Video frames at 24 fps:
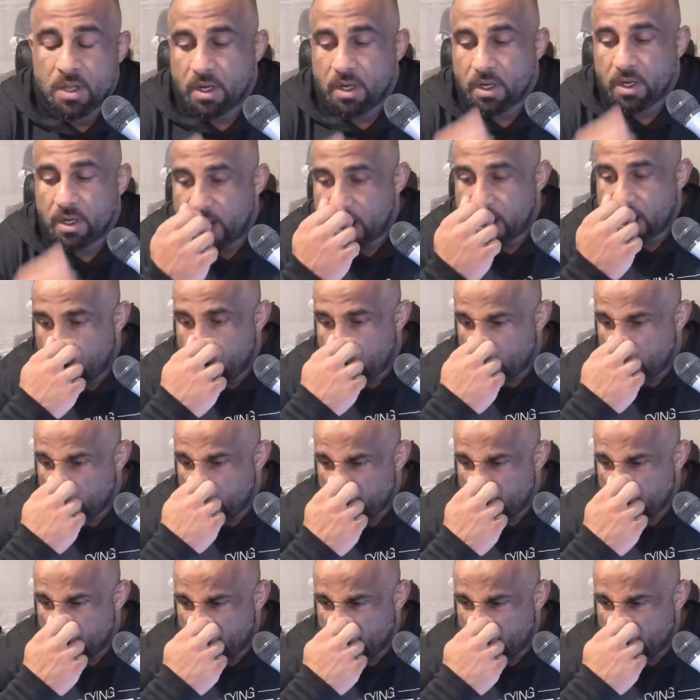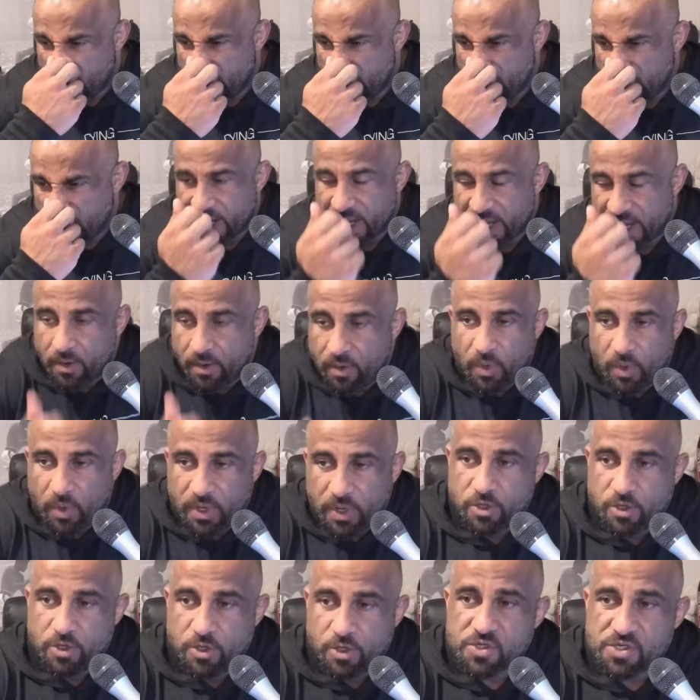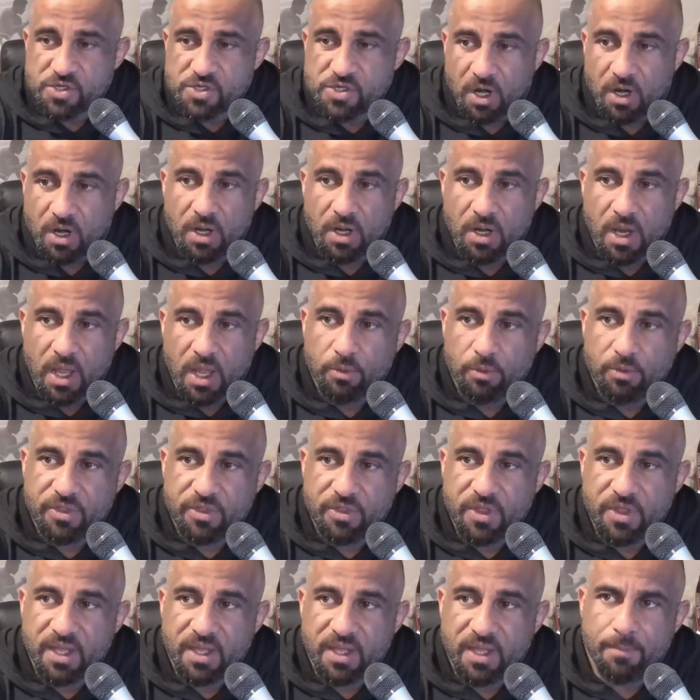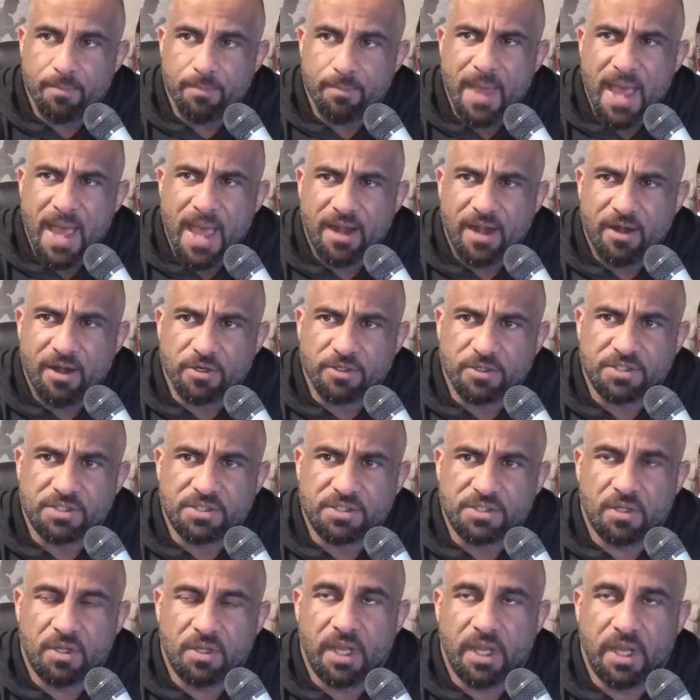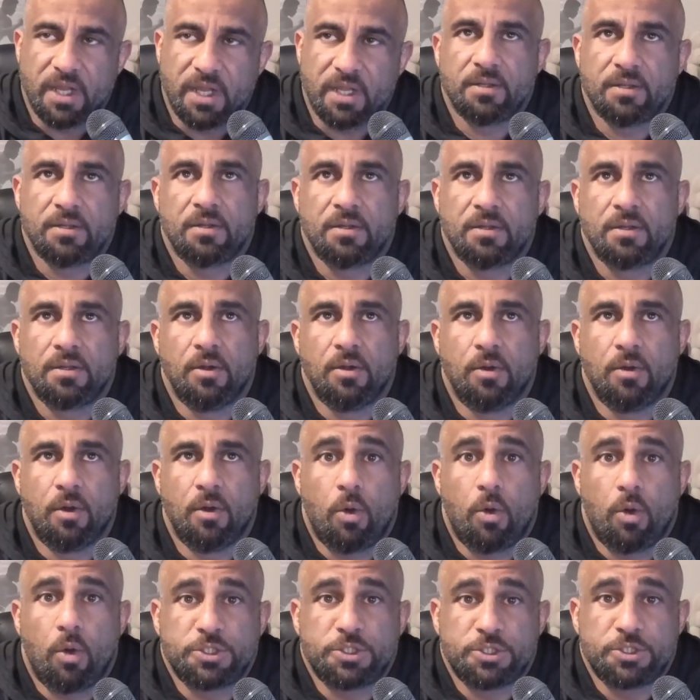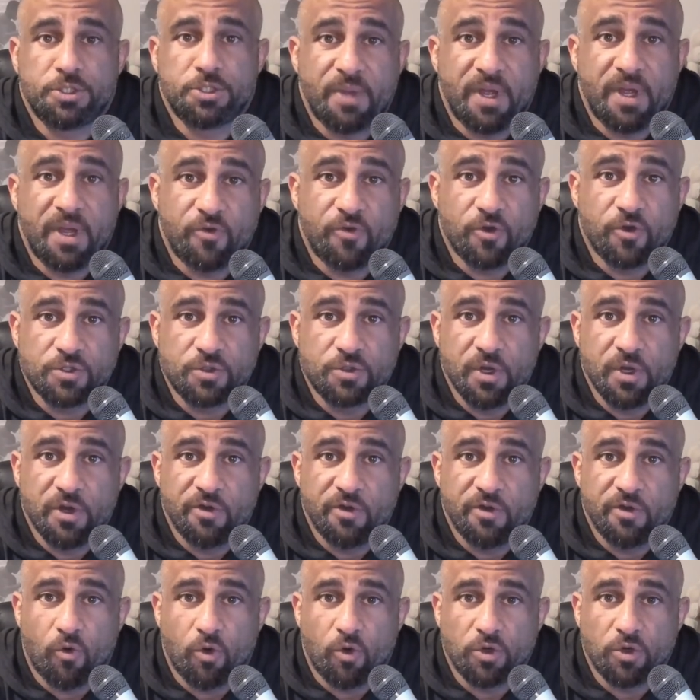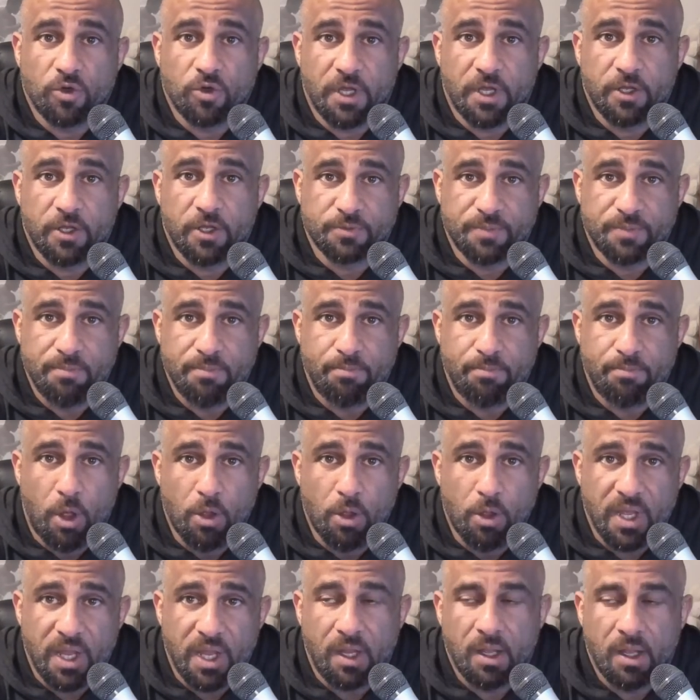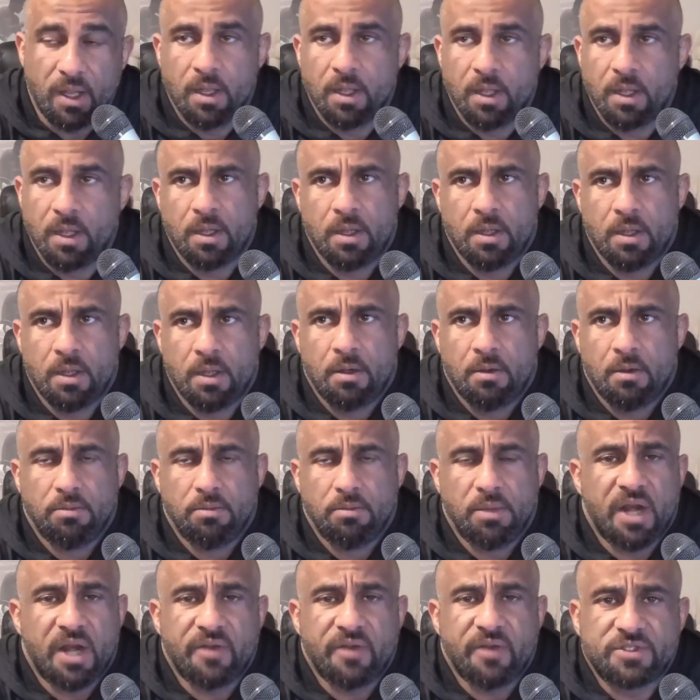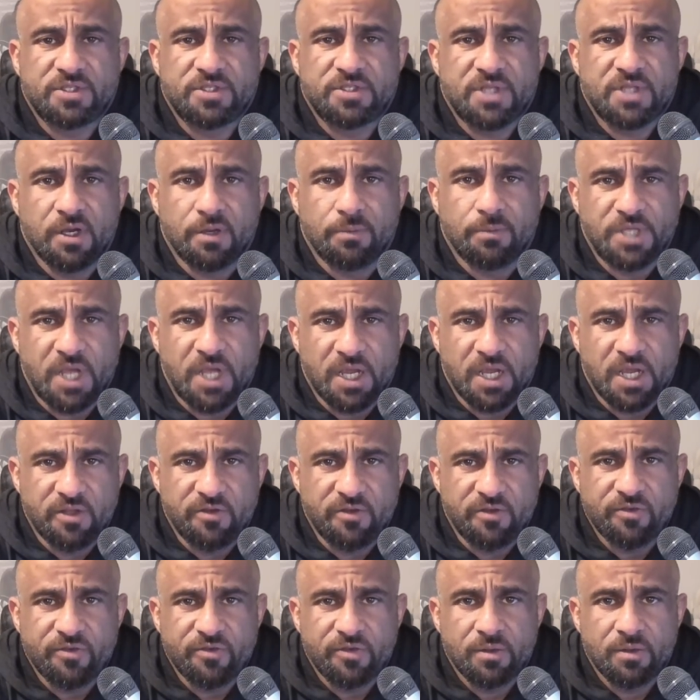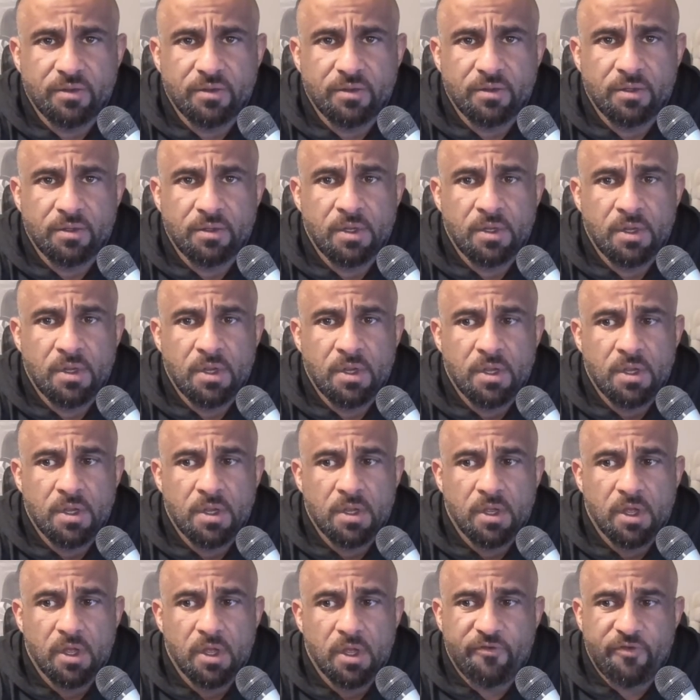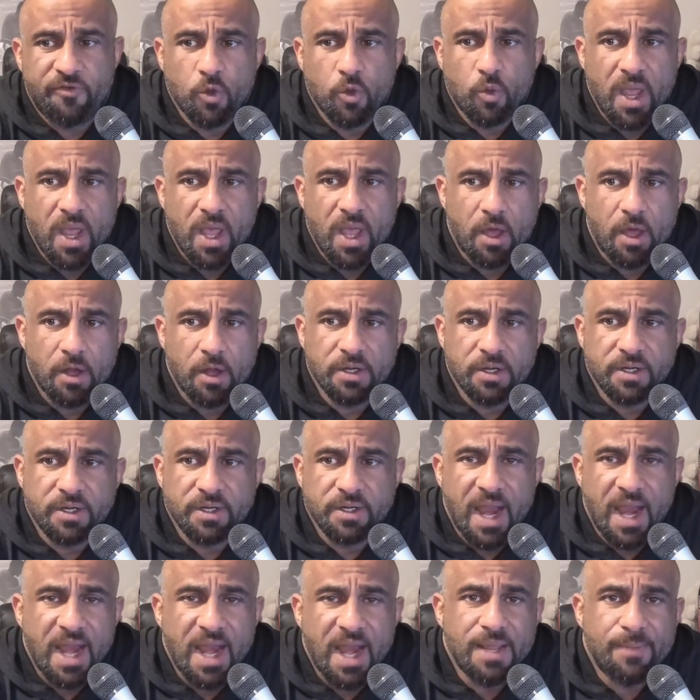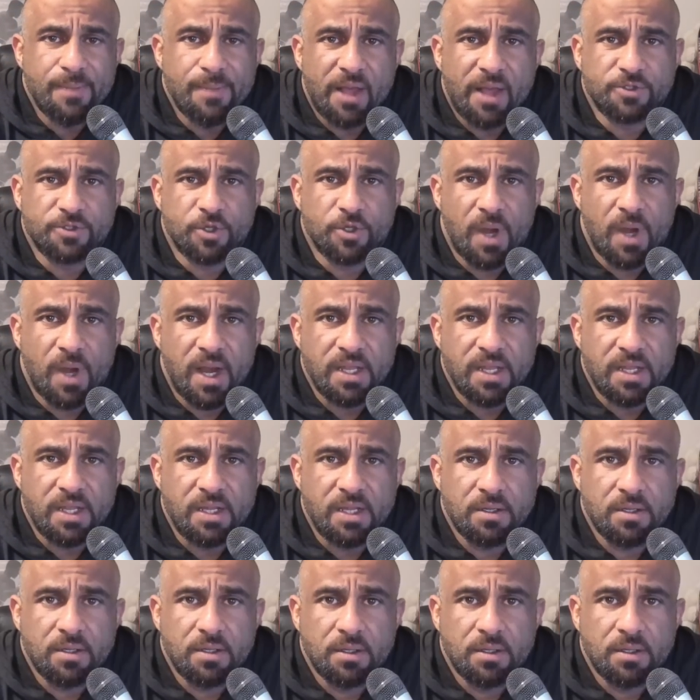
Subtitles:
Now, and when you do start, I don't think it matters like, oh, well, should my first three or four cycles be bulking? Not if it's not your objective. If you weigh 180 pounds already